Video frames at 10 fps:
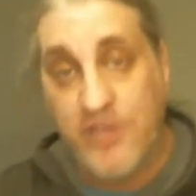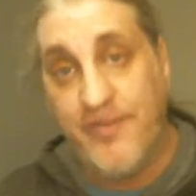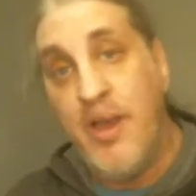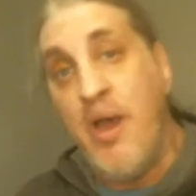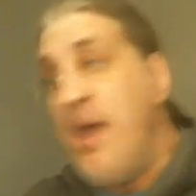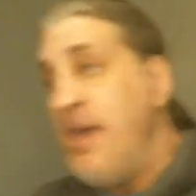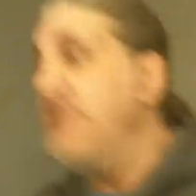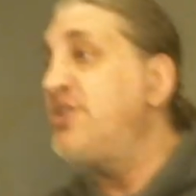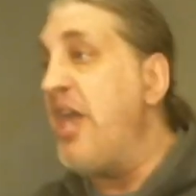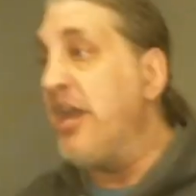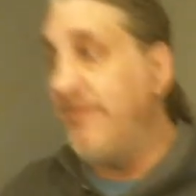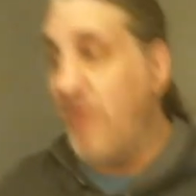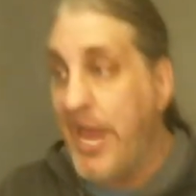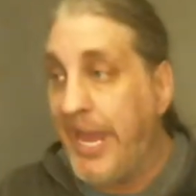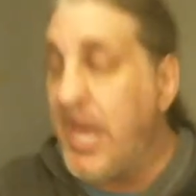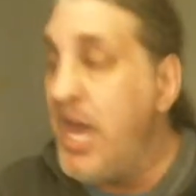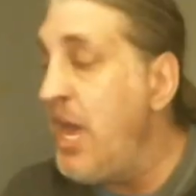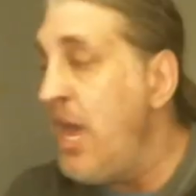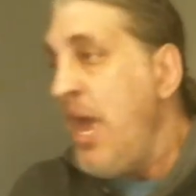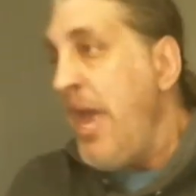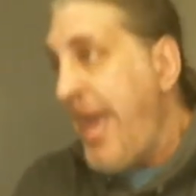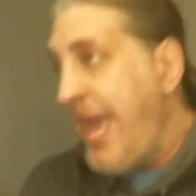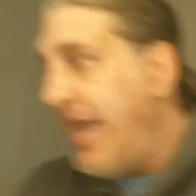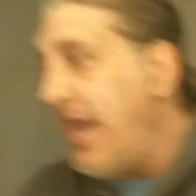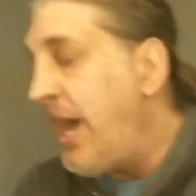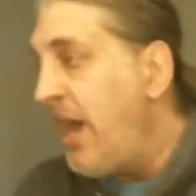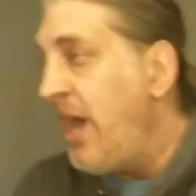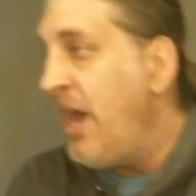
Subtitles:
of it instead of like a